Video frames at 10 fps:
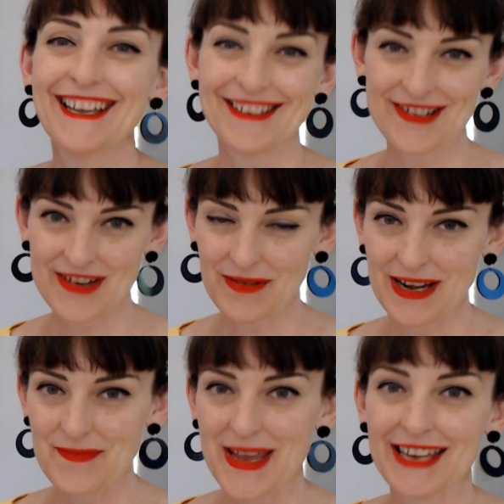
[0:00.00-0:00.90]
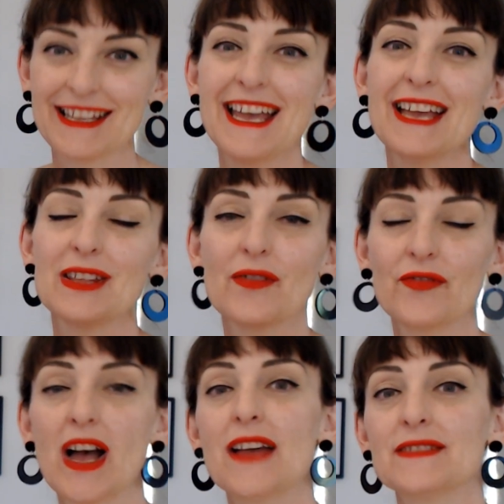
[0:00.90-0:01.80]
You know what I mean? Your
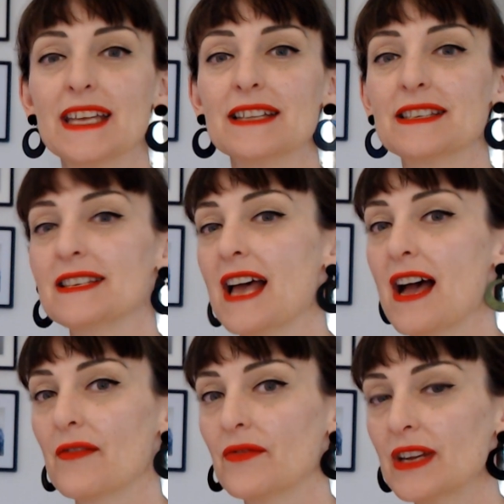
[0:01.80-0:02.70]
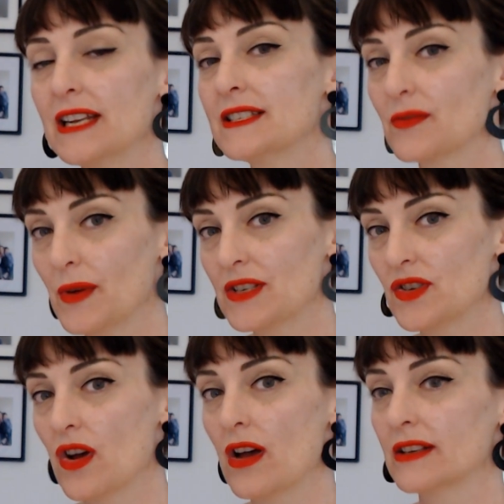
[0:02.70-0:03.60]
five senses are really
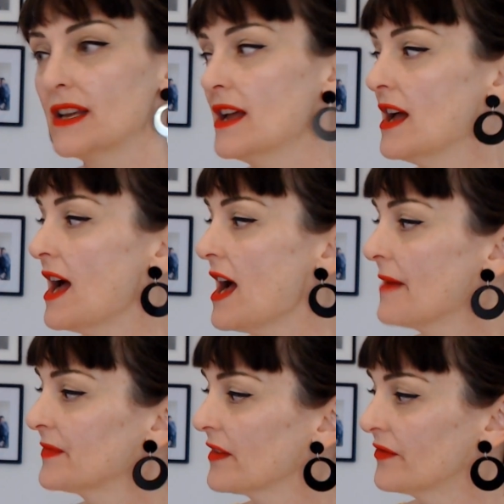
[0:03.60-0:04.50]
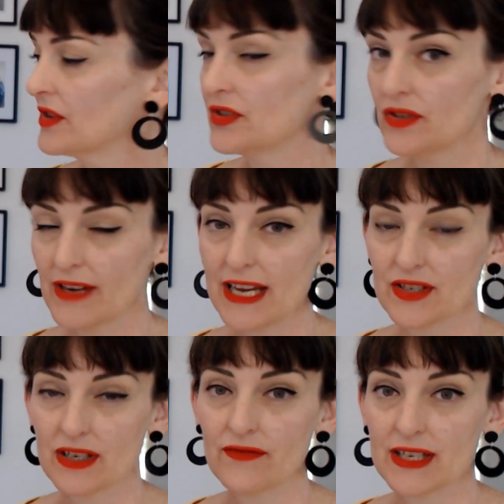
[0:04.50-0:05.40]
switched on for the
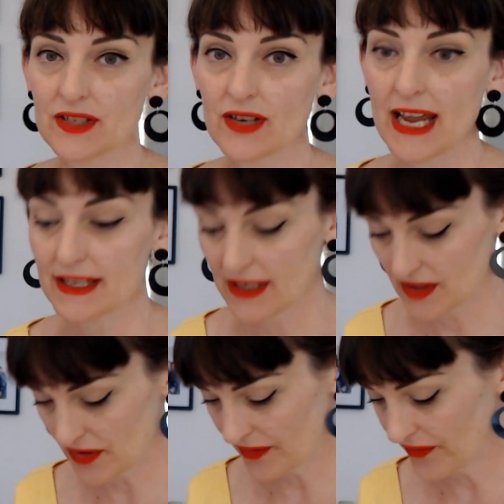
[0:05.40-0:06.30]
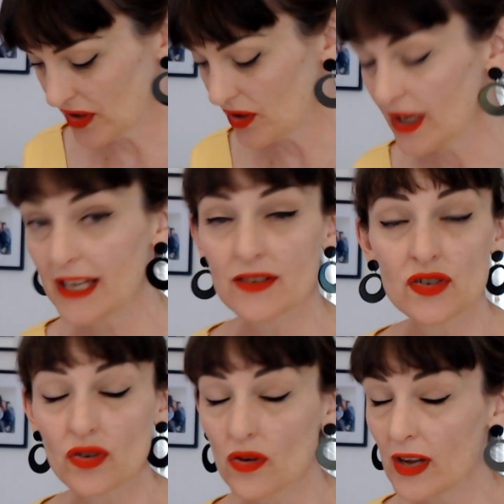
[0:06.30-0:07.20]
duration of this transit, for you to
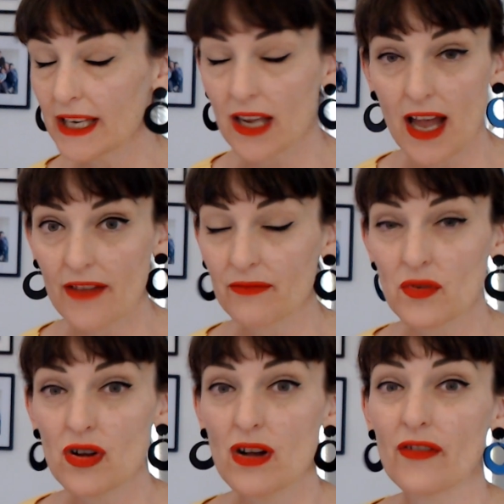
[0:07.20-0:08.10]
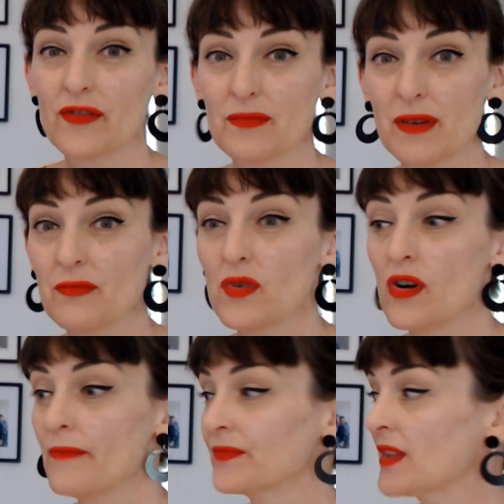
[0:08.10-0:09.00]
enjoy life more, for me more